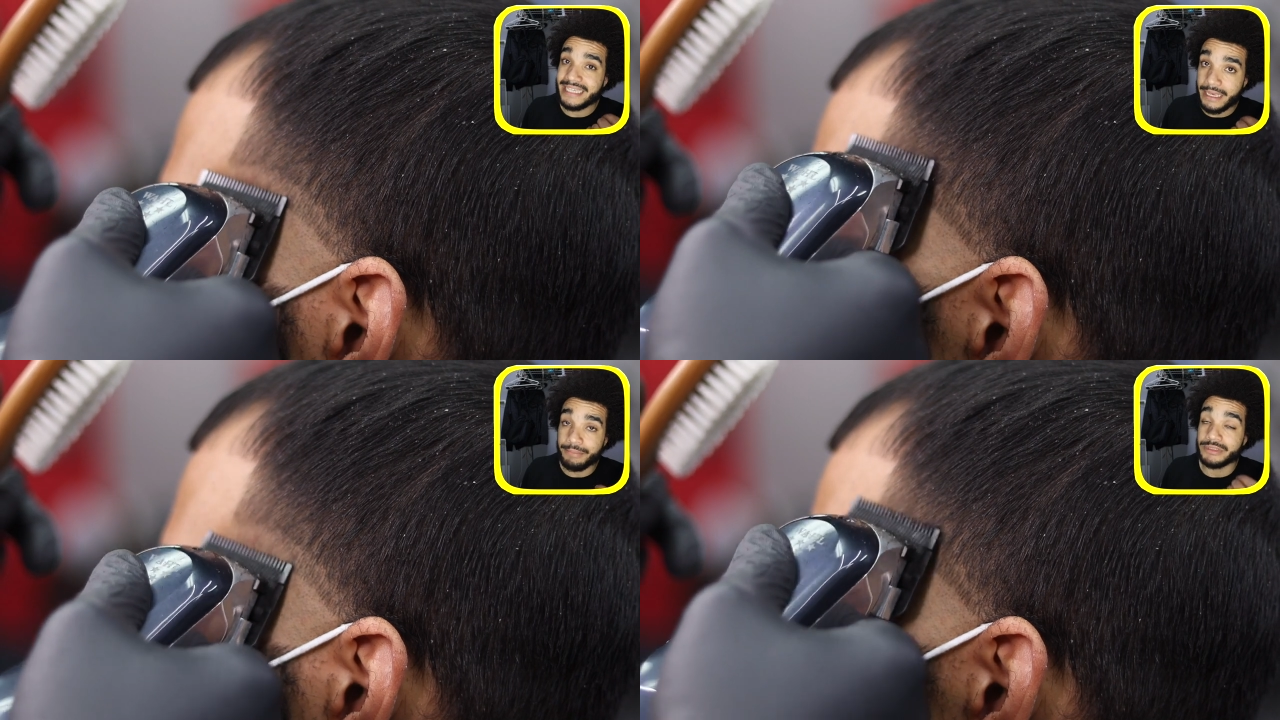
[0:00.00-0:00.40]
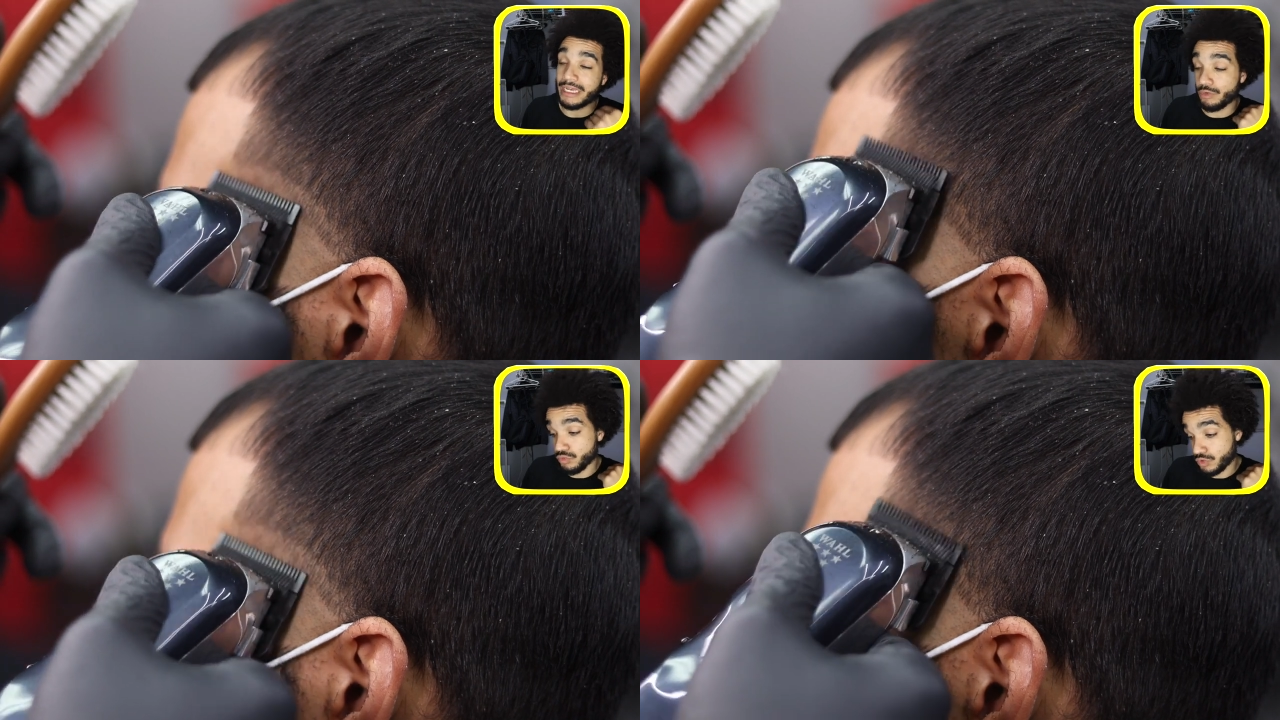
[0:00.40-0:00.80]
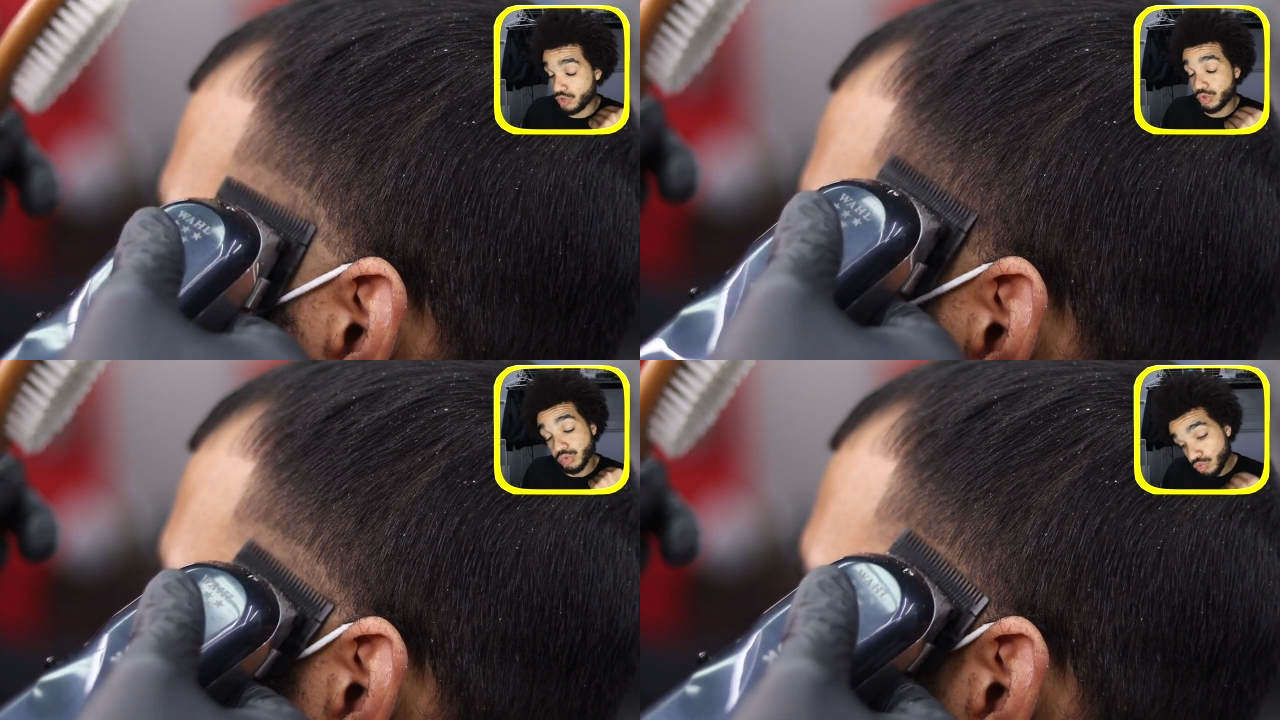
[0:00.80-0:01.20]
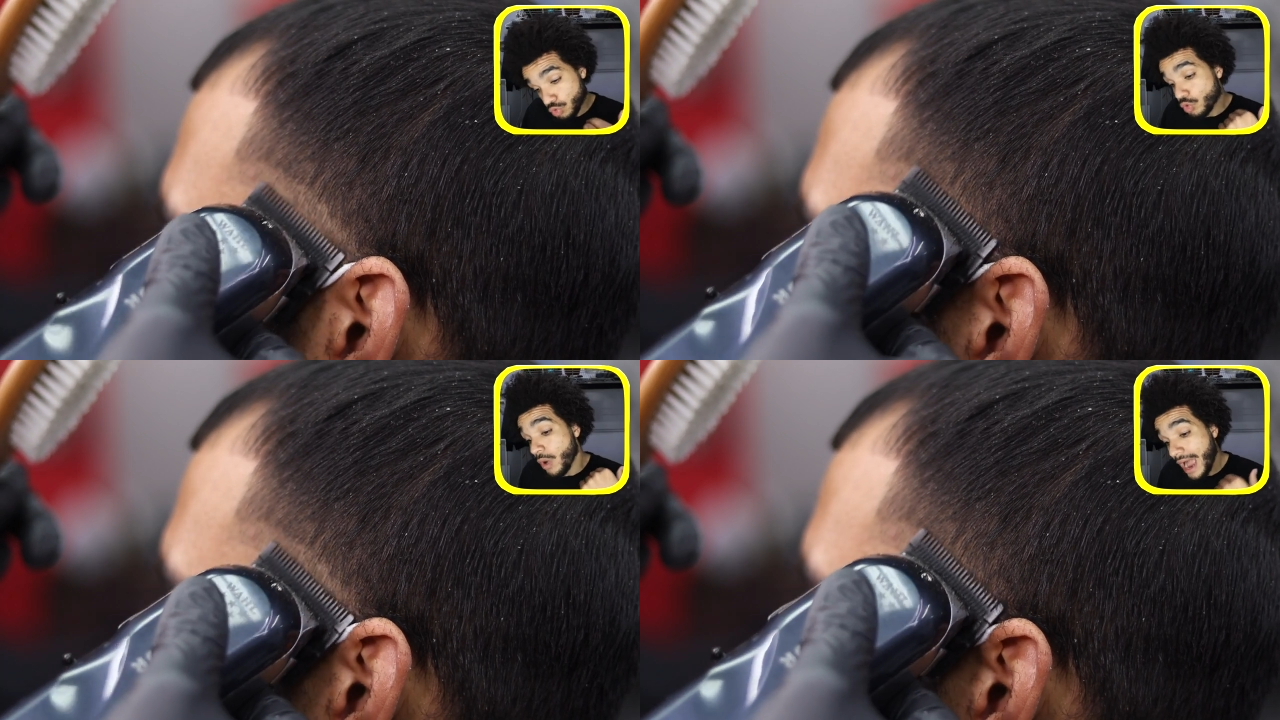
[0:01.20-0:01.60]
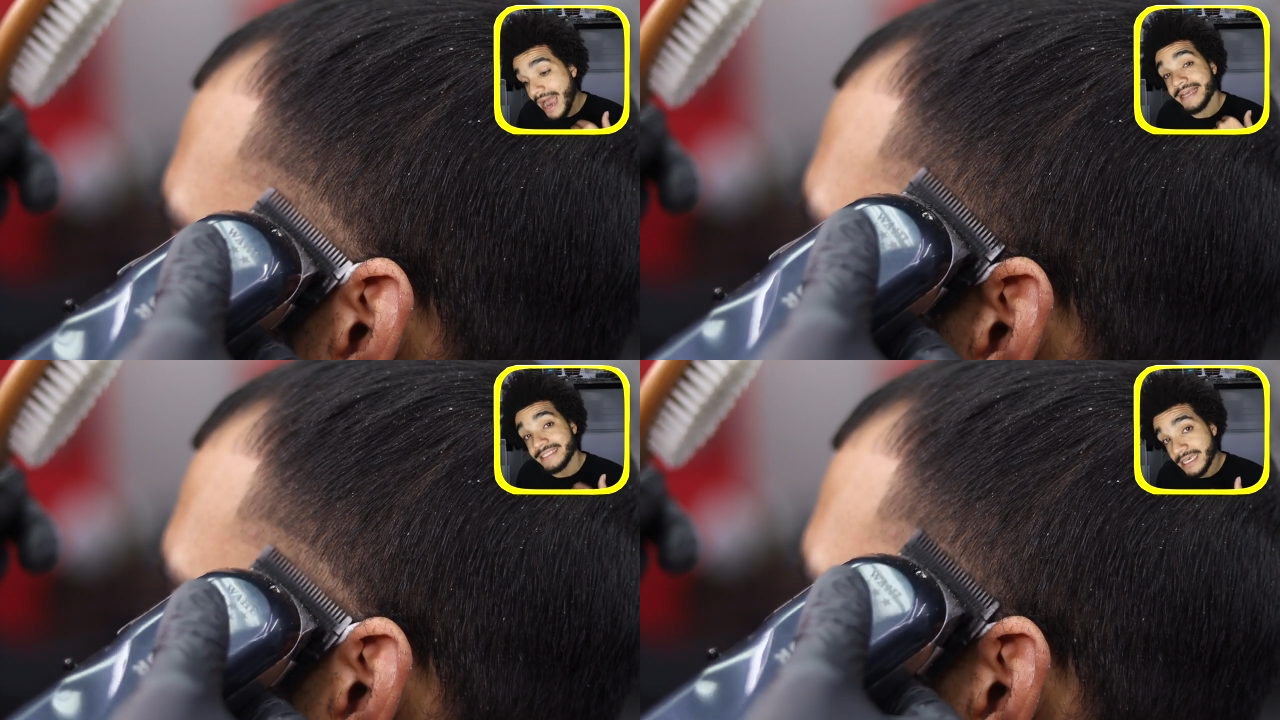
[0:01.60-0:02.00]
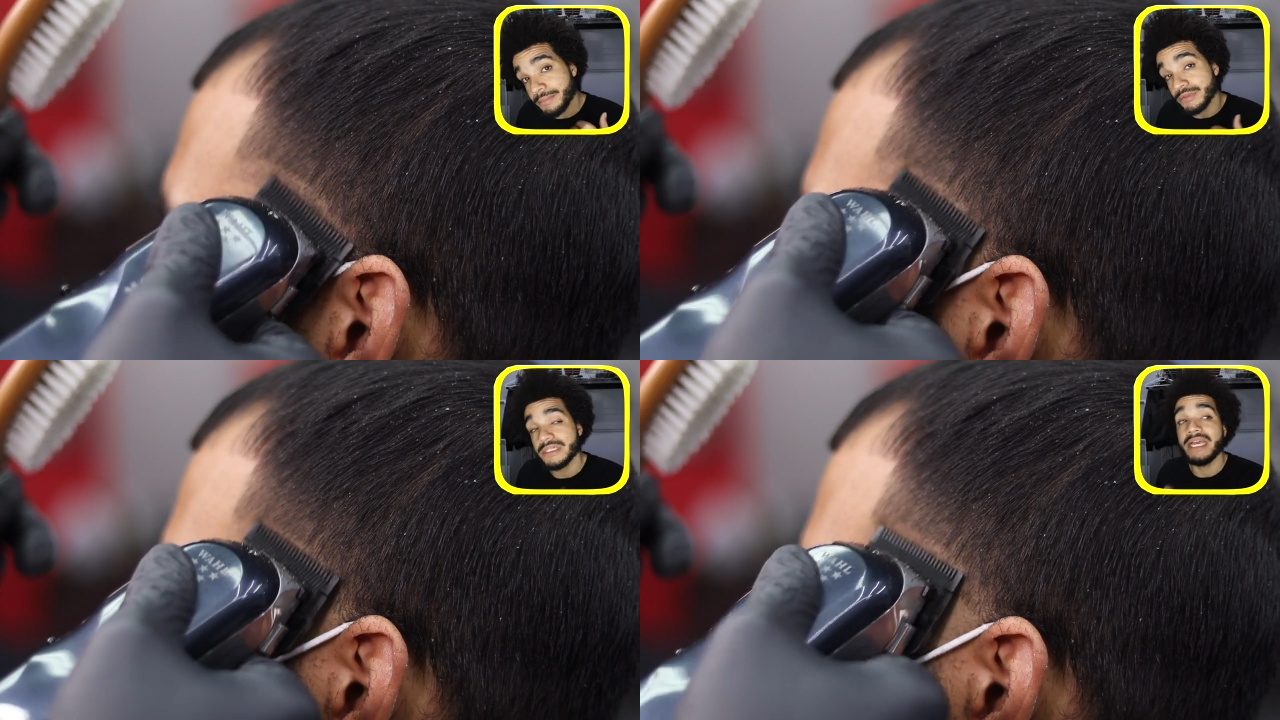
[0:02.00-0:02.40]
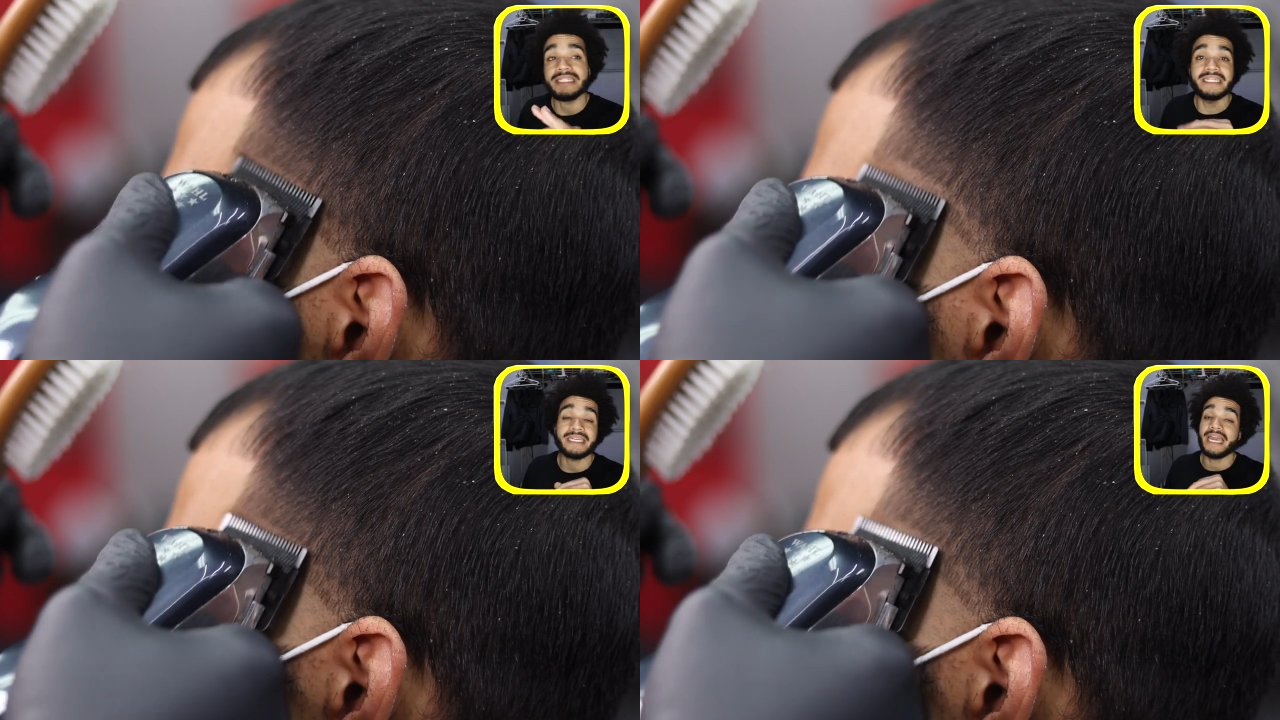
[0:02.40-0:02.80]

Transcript: tapers, like true high tapers. See, in